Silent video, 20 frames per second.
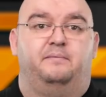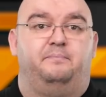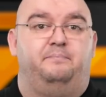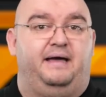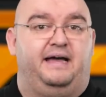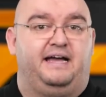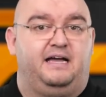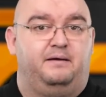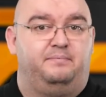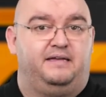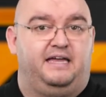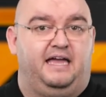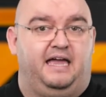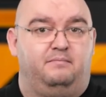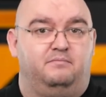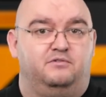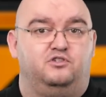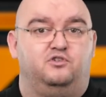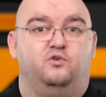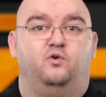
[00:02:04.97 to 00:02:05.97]
Backup
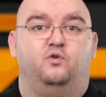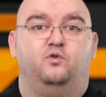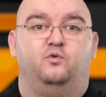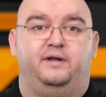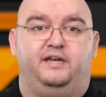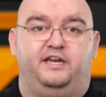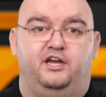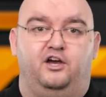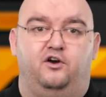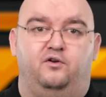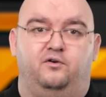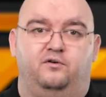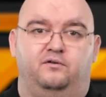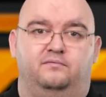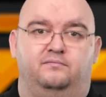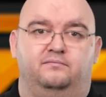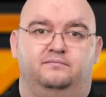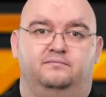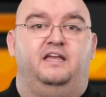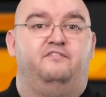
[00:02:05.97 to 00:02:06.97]
games you already own.
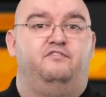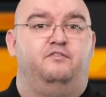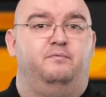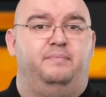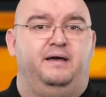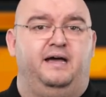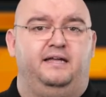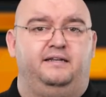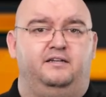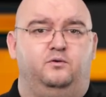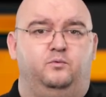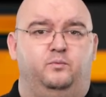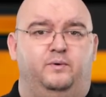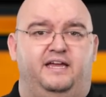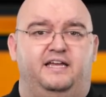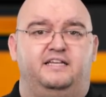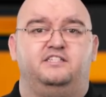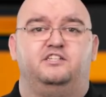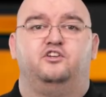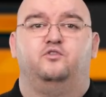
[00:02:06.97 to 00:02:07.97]
If abandonware
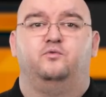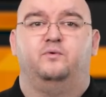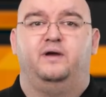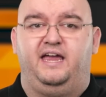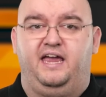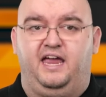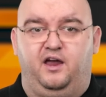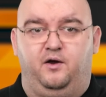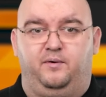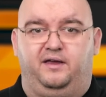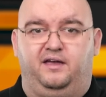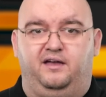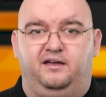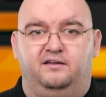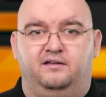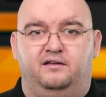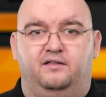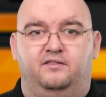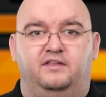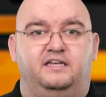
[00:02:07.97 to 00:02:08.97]
is a grey area,
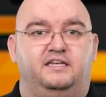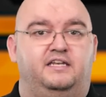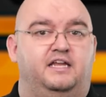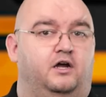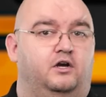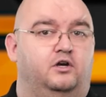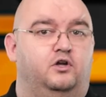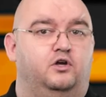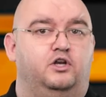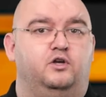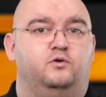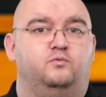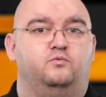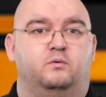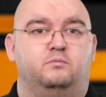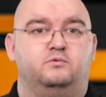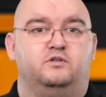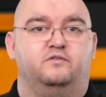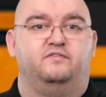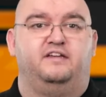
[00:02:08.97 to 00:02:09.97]
then downloading
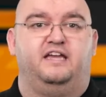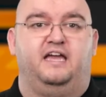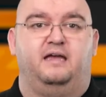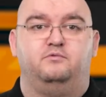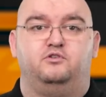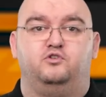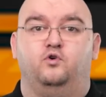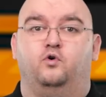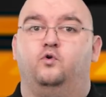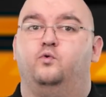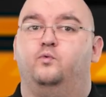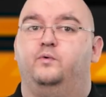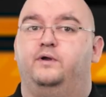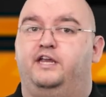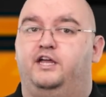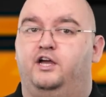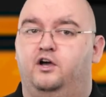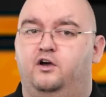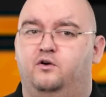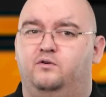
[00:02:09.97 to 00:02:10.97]
ROMs of games you
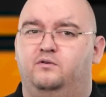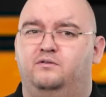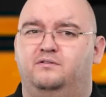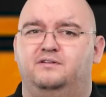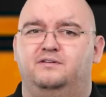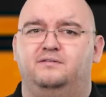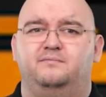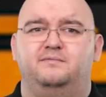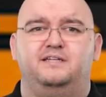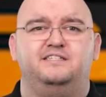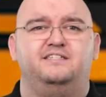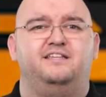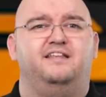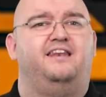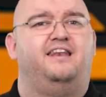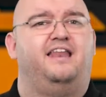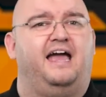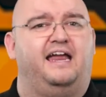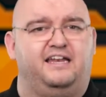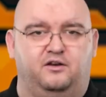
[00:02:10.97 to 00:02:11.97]
already own is a
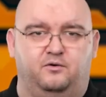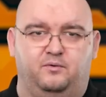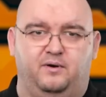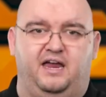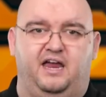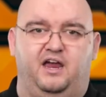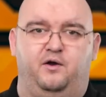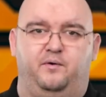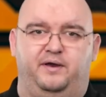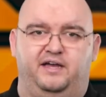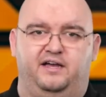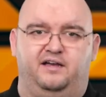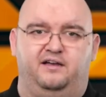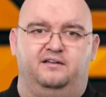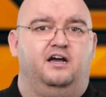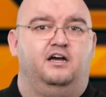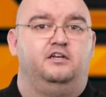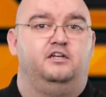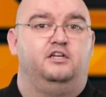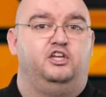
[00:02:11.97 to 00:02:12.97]
light grey area.
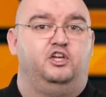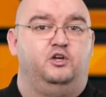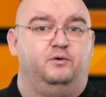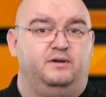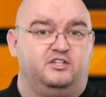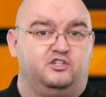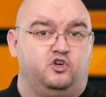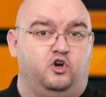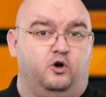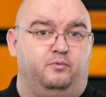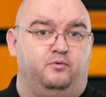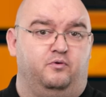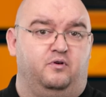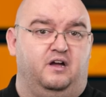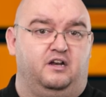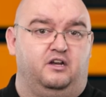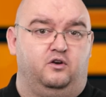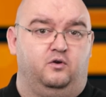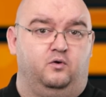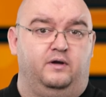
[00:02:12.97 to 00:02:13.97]
Under US
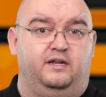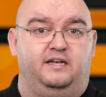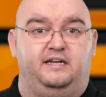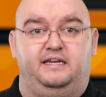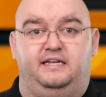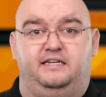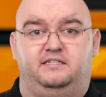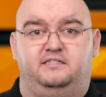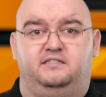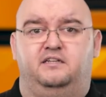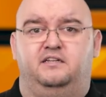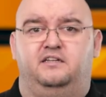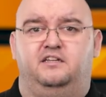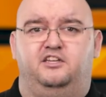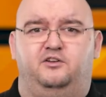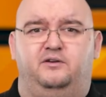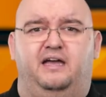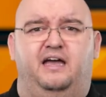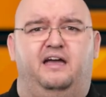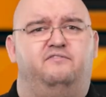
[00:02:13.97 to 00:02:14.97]
copyright law at least,
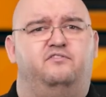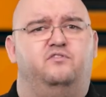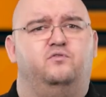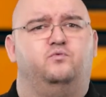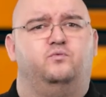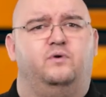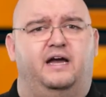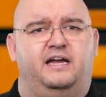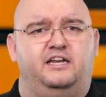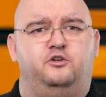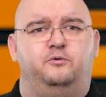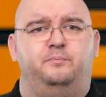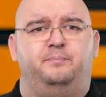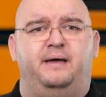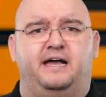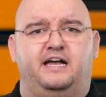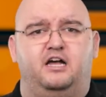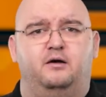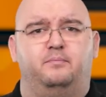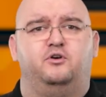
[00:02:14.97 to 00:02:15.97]
you have the right to
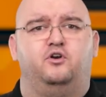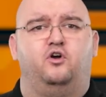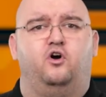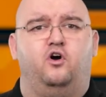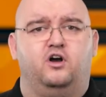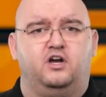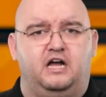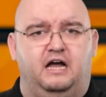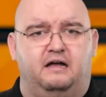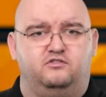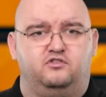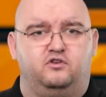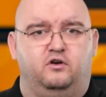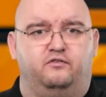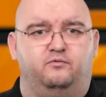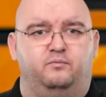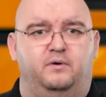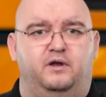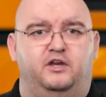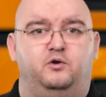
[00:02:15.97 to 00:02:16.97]
backup and archive
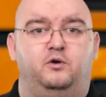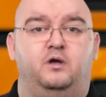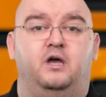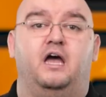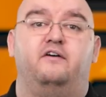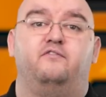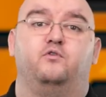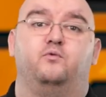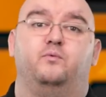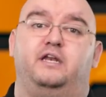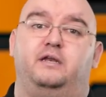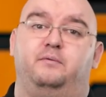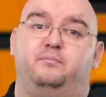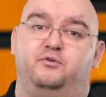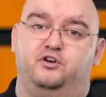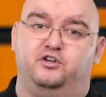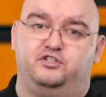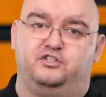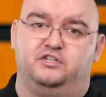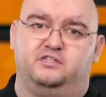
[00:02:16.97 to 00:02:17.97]
software you have already
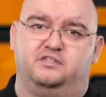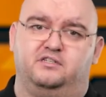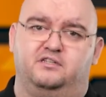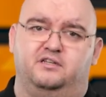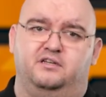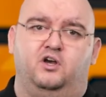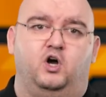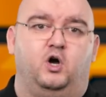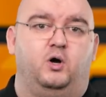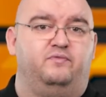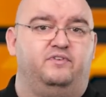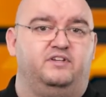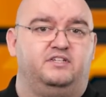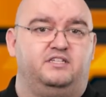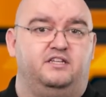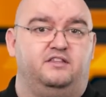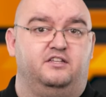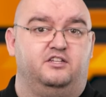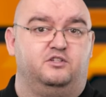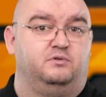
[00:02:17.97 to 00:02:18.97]
purchased.
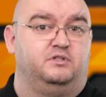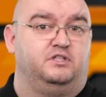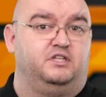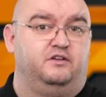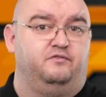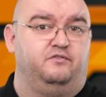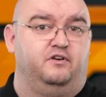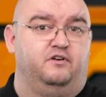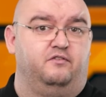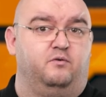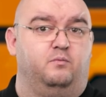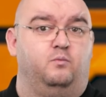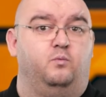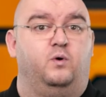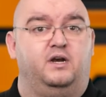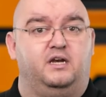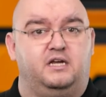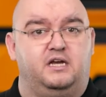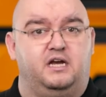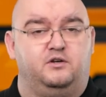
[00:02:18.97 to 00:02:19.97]
Obviously this will differ from
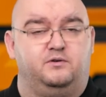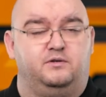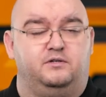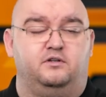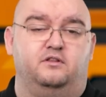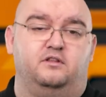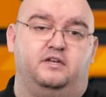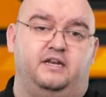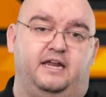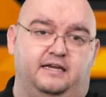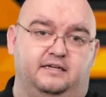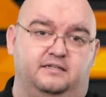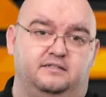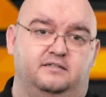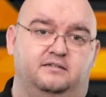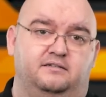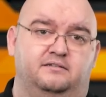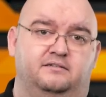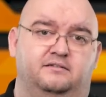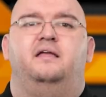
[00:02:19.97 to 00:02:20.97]
one country to the
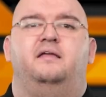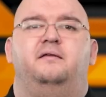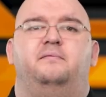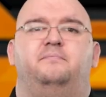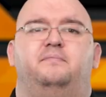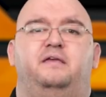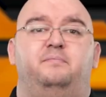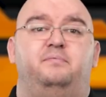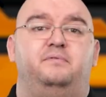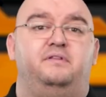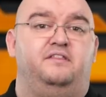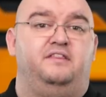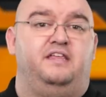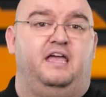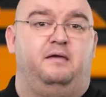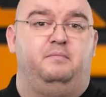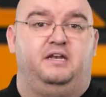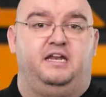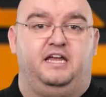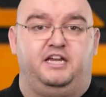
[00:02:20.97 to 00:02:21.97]
next. People in the
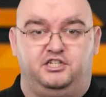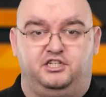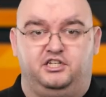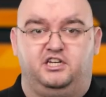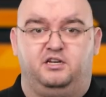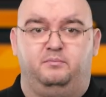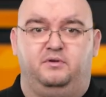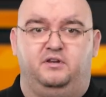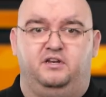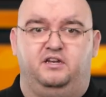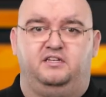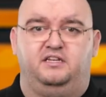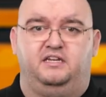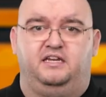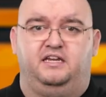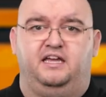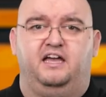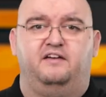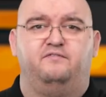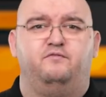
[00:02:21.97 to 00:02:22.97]
emulation community
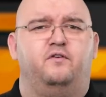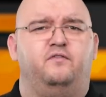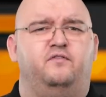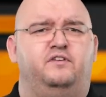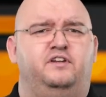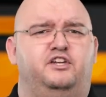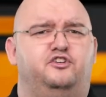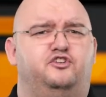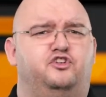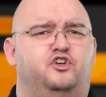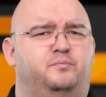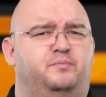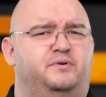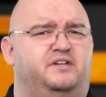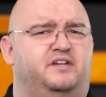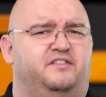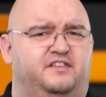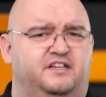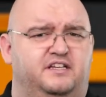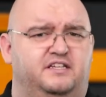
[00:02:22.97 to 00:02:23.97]
have often
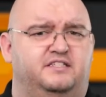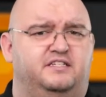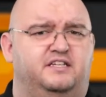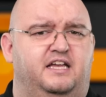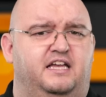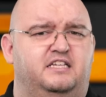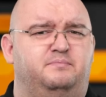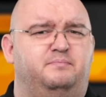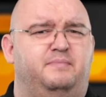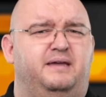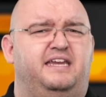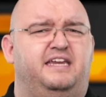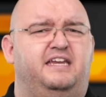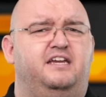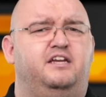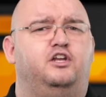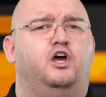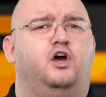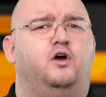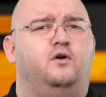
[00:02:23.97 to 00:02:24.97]
interpreted this as making
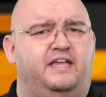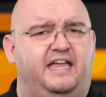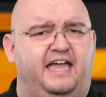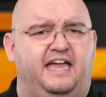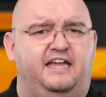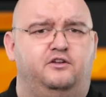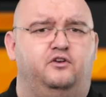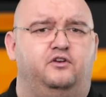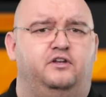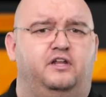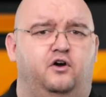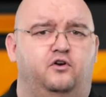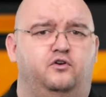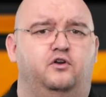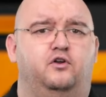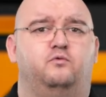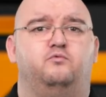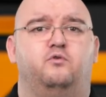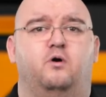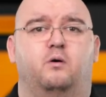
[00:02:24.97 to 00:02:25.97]
it okay to
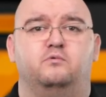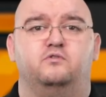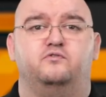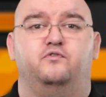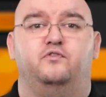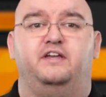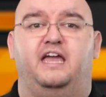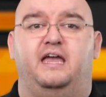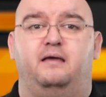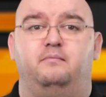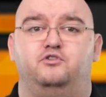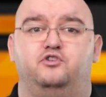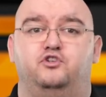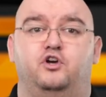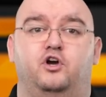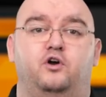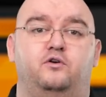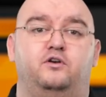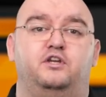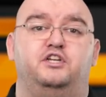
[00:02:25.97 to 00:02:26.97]
download ROMs for games you
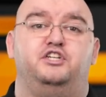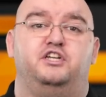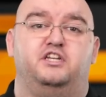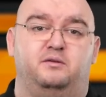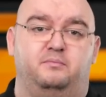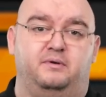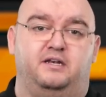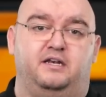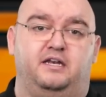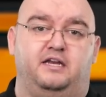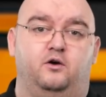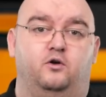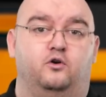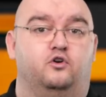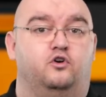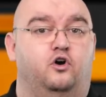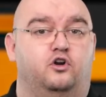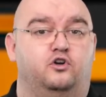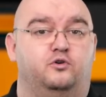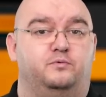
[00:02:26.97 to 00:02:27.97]
own legitimately on
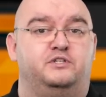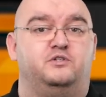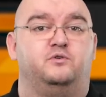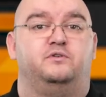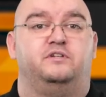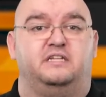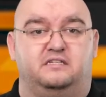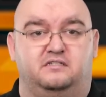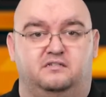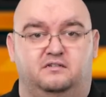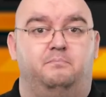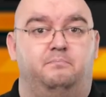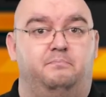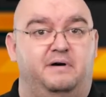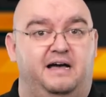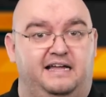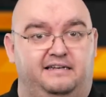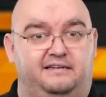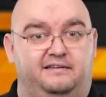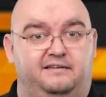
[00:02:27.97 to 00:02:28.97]
cartridge or disc,
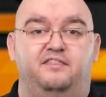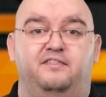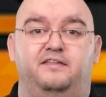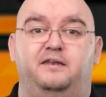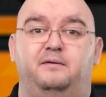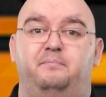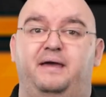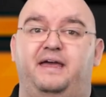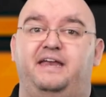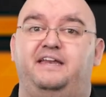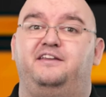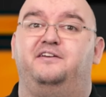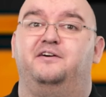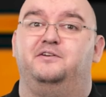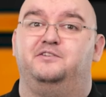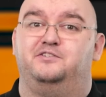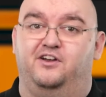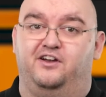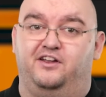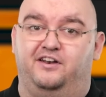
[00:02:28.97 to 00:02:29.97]
but the debate
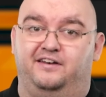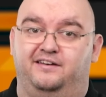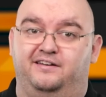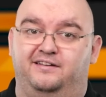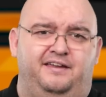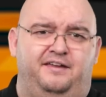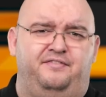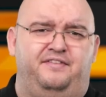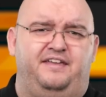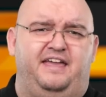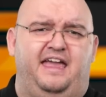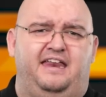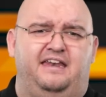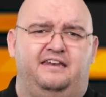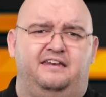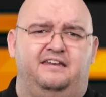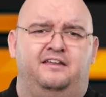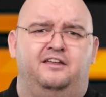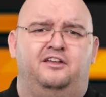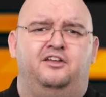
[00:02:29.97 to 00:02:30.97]
goes on. In the
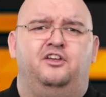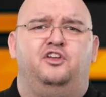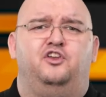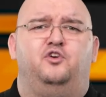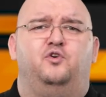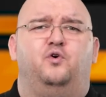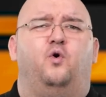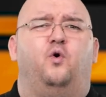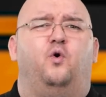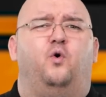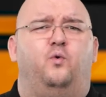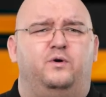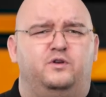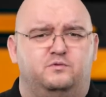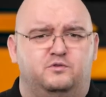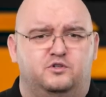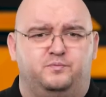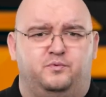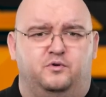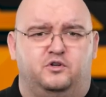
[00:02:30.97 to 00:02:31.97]
end, you're always
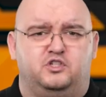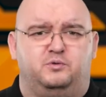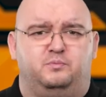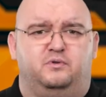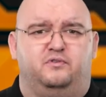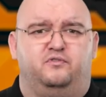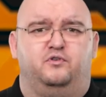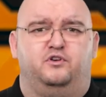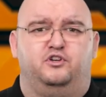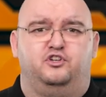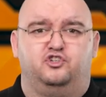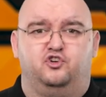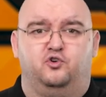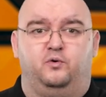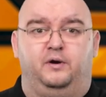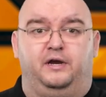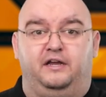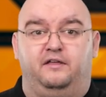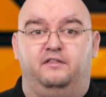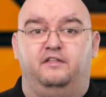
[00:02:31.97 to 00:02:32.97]
responsible for
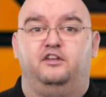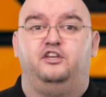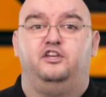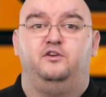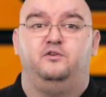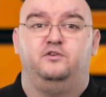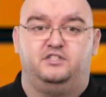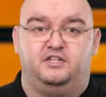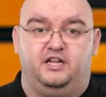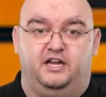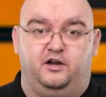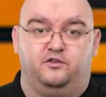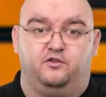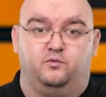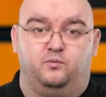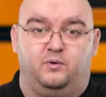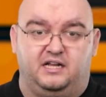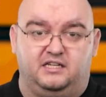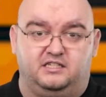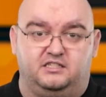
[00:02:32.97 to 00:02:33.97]
ensuring that you stay on the
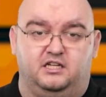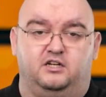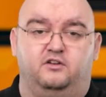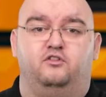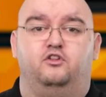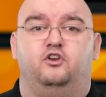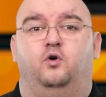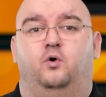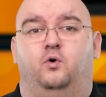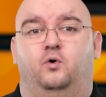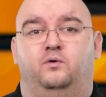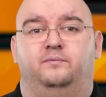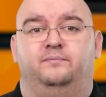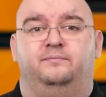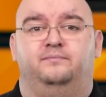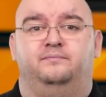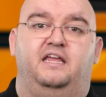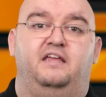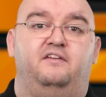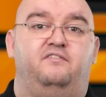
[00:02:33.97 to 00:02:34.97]
right side of the law.
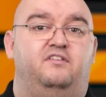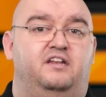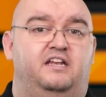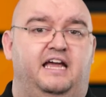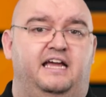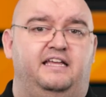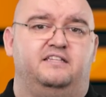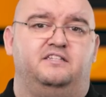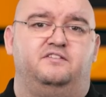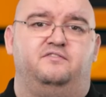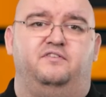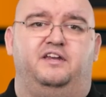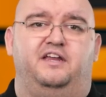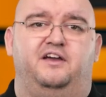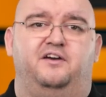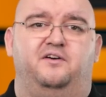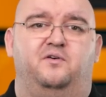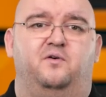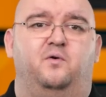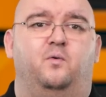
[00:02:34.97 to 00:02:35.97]
If you like this
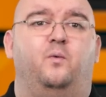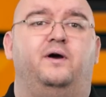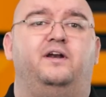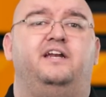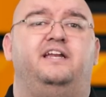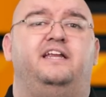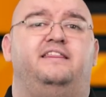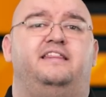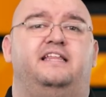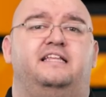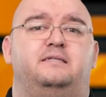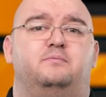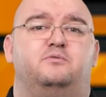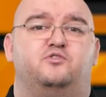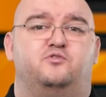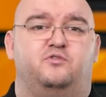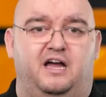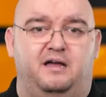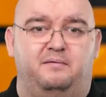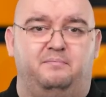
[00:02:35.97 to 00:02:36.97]
video, why not hit that
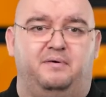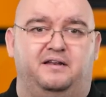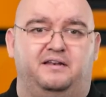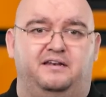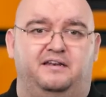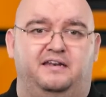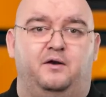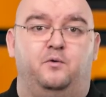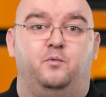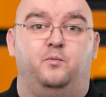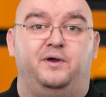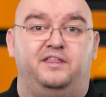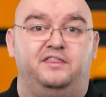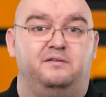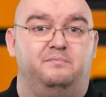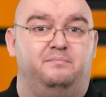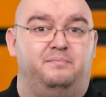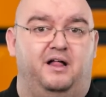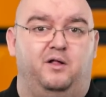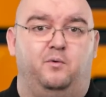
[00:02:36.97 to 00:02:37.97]
subscribe button and ring
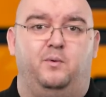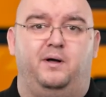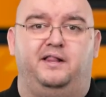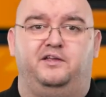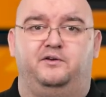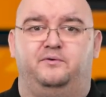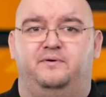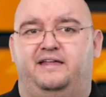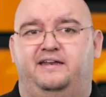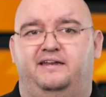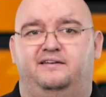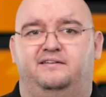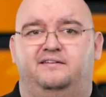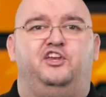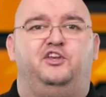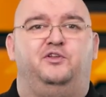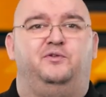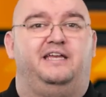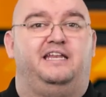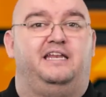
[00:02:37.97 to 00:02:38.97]
the bell while you're at it.
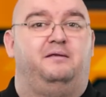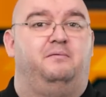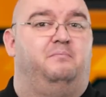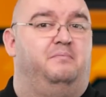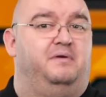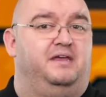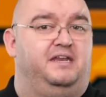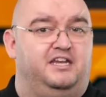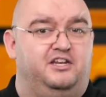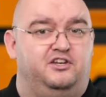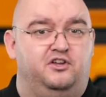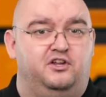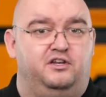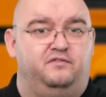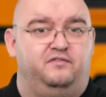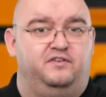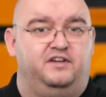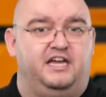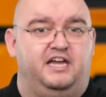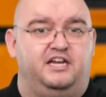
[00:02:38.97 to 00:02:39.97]
You'll get immediate
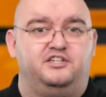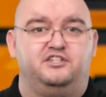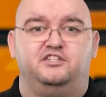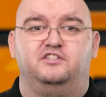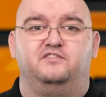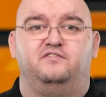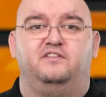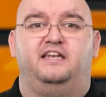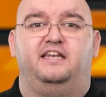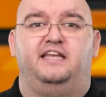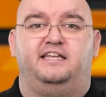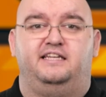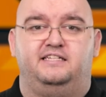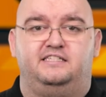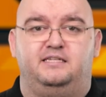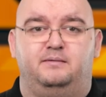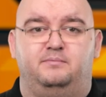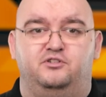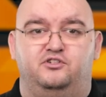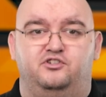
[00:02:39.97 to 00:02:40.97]
notifications of the latest
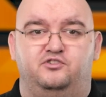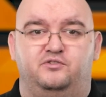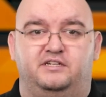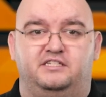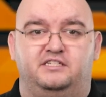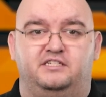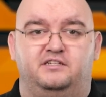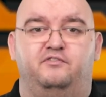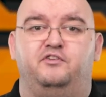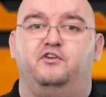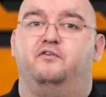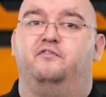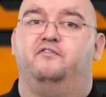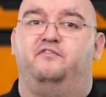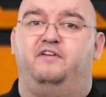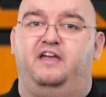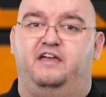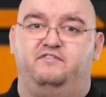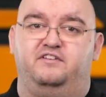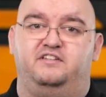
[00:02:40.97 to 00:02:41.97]
tips and tricks for your
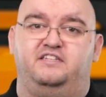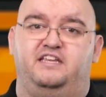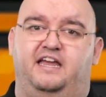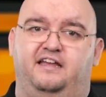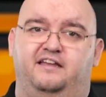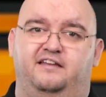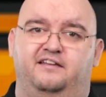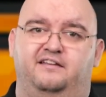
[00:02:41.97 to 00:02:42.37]
favorite tech.